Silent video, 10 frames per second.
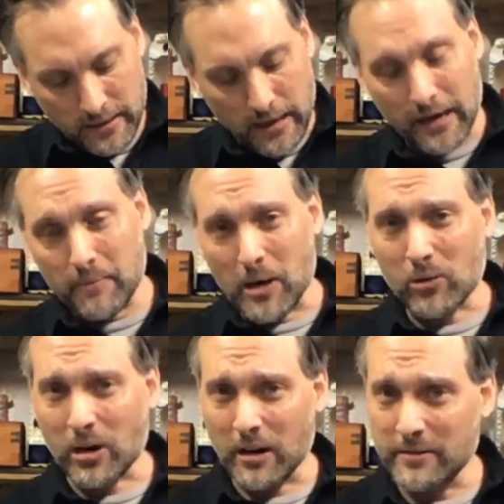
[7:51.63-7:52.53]
Cutting
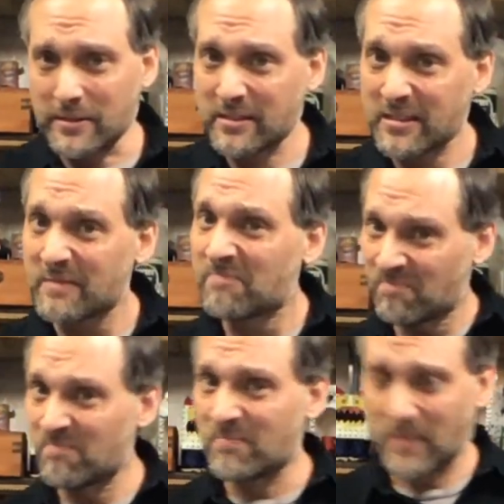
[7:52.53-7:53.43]
milk cartons
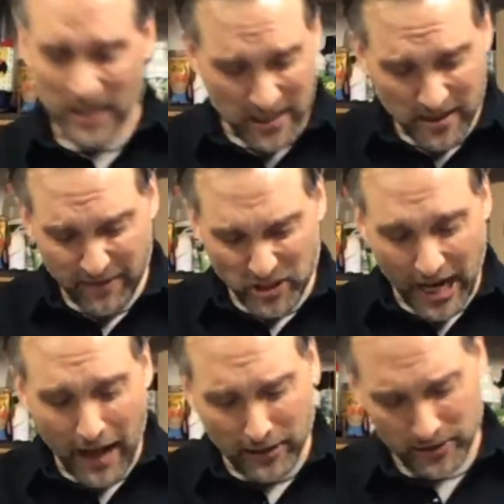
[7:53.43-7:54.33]
is a
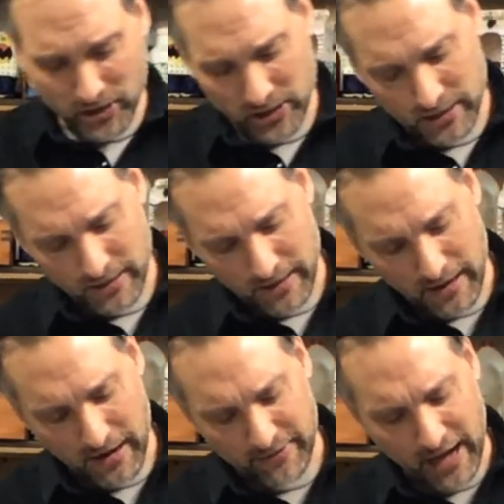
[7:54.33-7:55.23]
challenge.
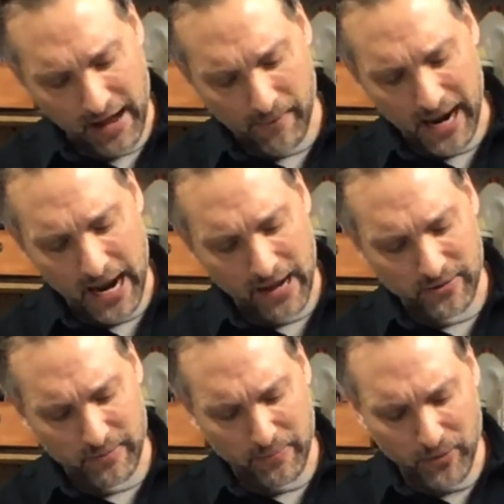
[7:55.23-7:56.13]
I've got my hands
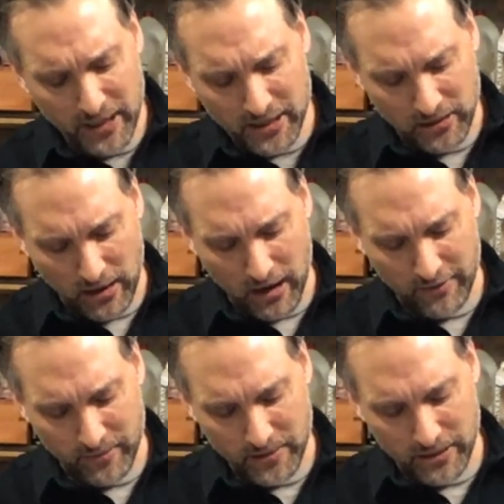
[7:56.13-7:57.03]
are pretty strong
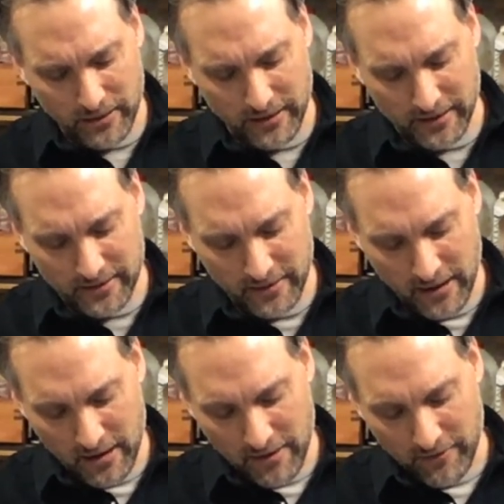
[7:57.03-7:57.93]
from doing this
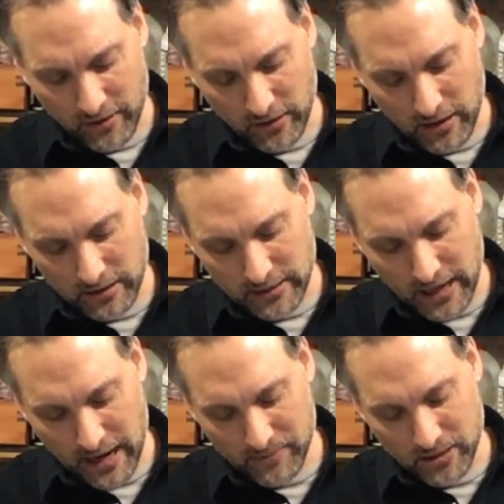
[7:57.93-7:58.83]
for a long
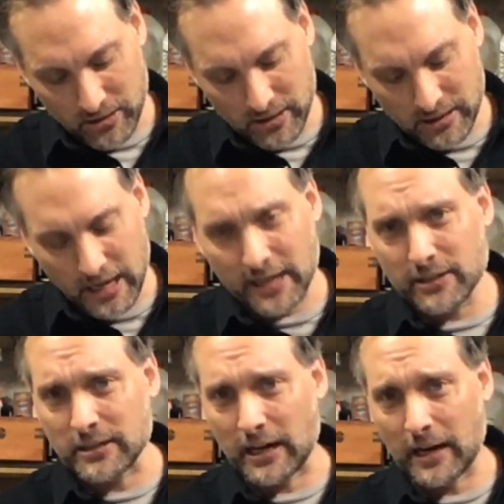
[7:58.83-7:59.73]
time, so just take your
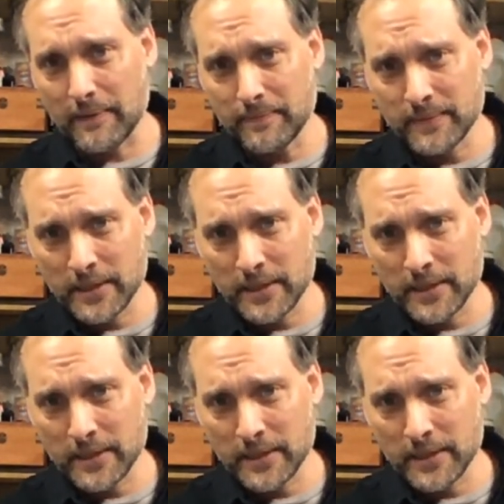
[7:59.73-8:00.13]
time.